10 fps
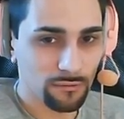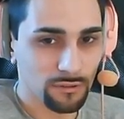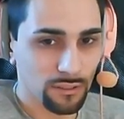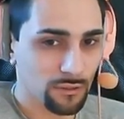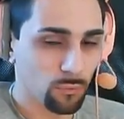
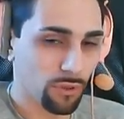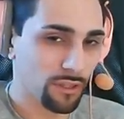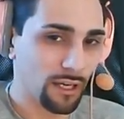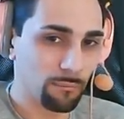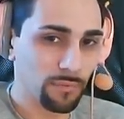with
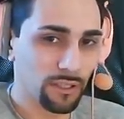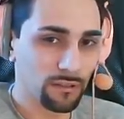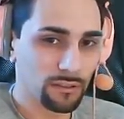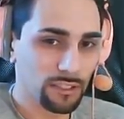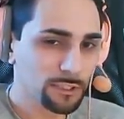the up air.
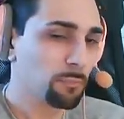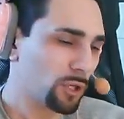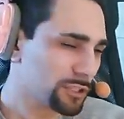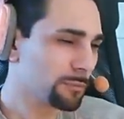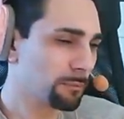It's
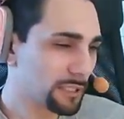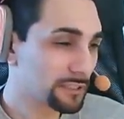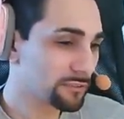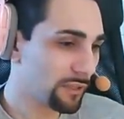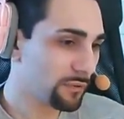possible, but
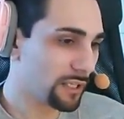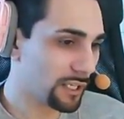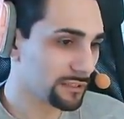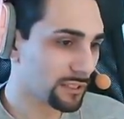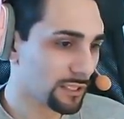it's very
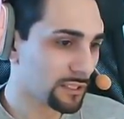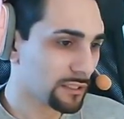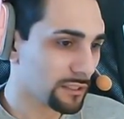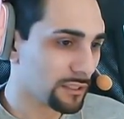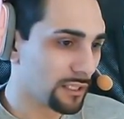hard.
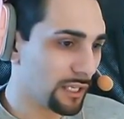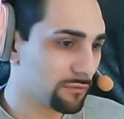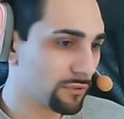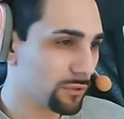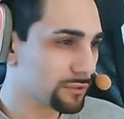I
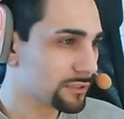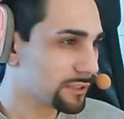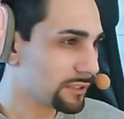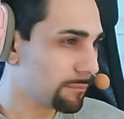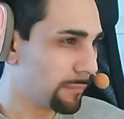wrote
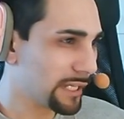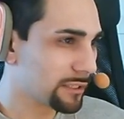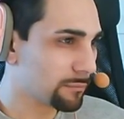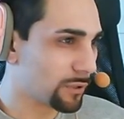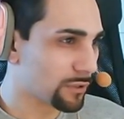Mac
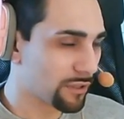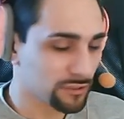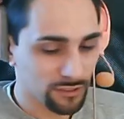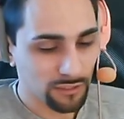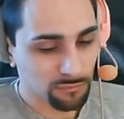about
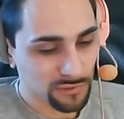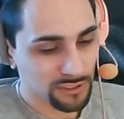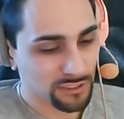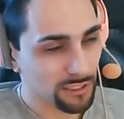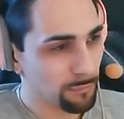this. Let me
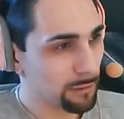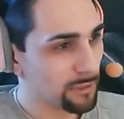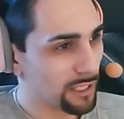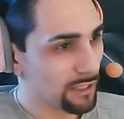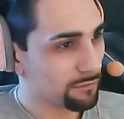see,
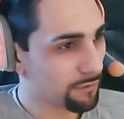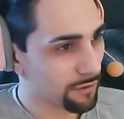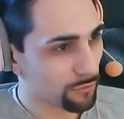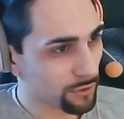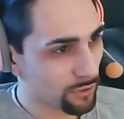maybe I have
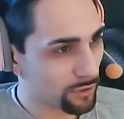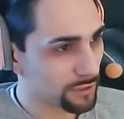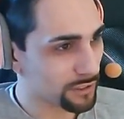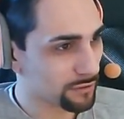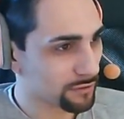the
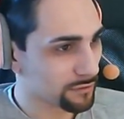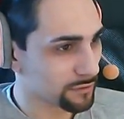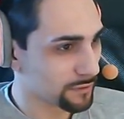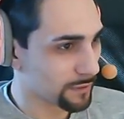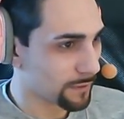recording.
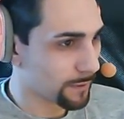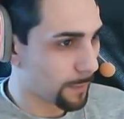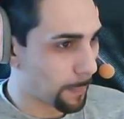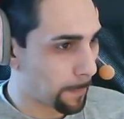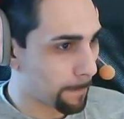
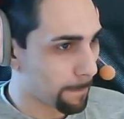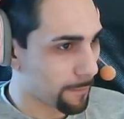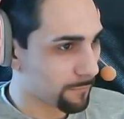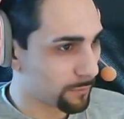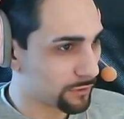
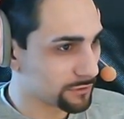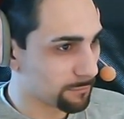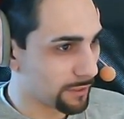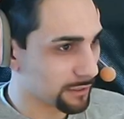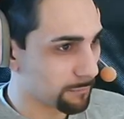Where is
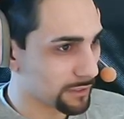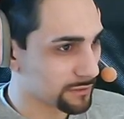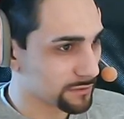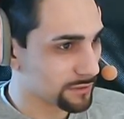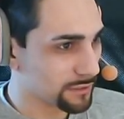Mac? Mac
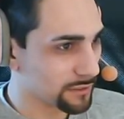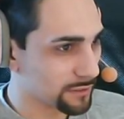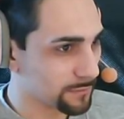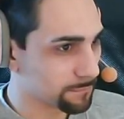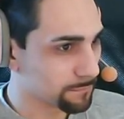is here.